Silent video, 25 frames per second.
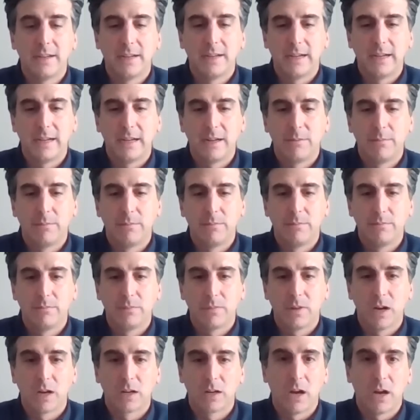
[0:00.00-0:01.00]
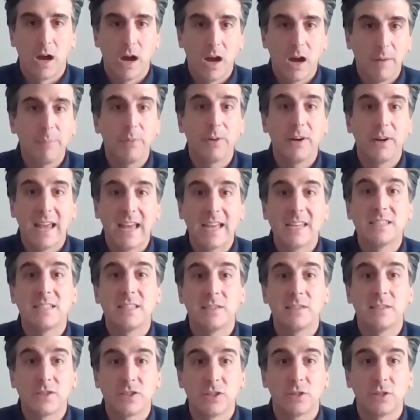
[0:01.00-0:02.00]
a
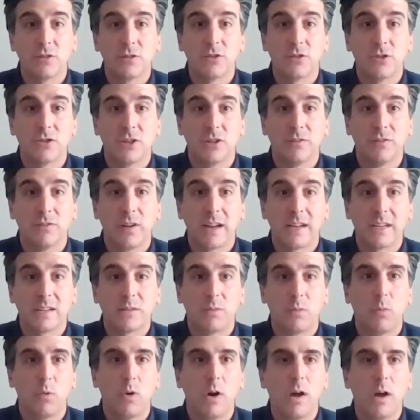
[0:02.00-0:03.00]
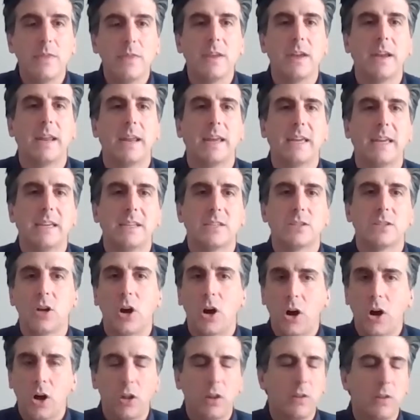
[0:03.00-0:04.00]
comprehensive solution, right? One that hits
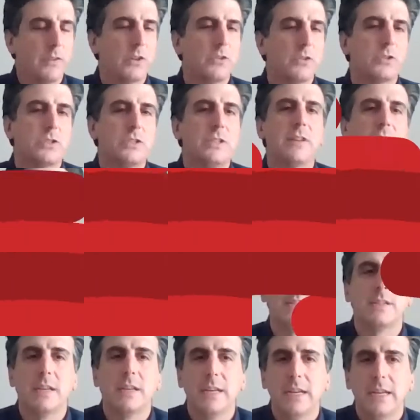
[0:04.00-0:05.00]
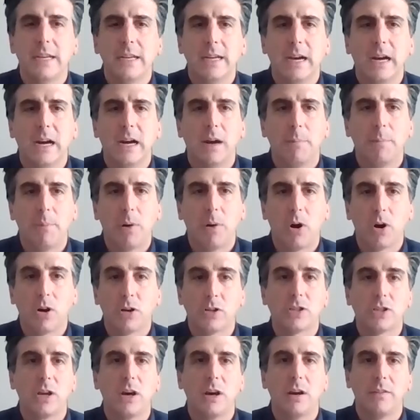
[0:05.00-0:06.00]
all of those different
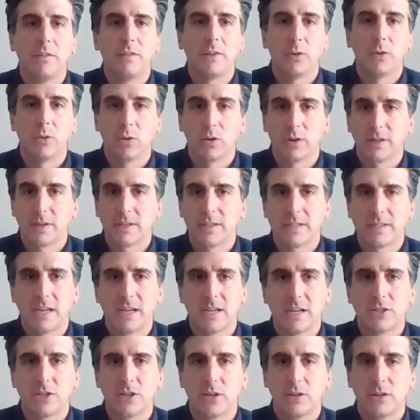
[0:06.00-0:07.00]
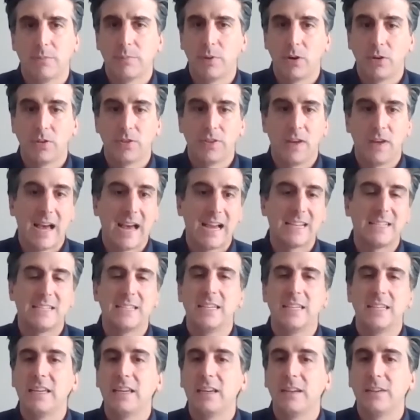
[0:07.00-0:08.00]
parts of the organization, both
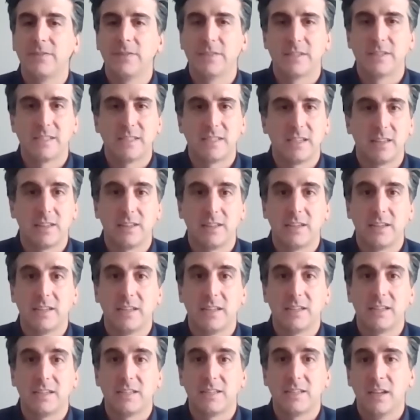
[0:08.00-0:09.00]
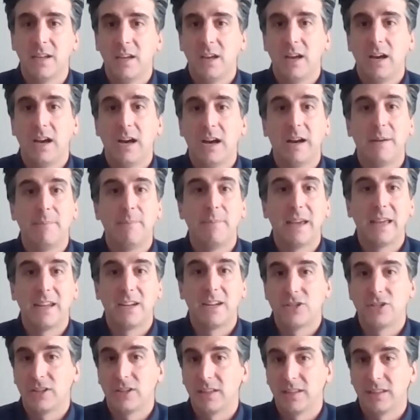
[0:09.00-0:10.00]
IT, facilities,
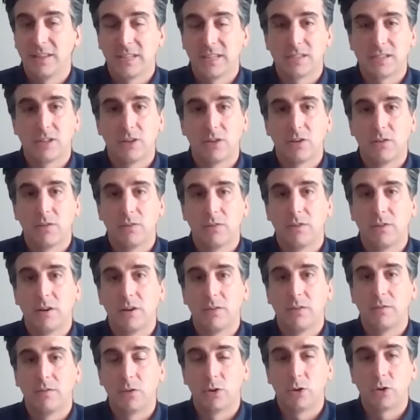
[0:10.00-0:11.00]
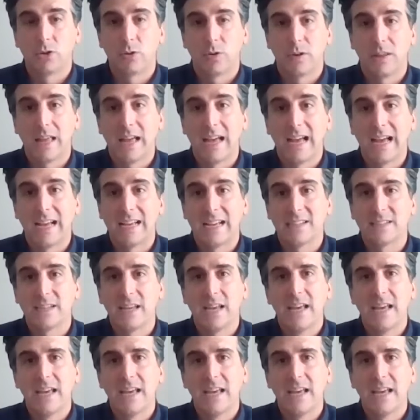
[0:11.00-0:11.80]
managing things that are virtualized,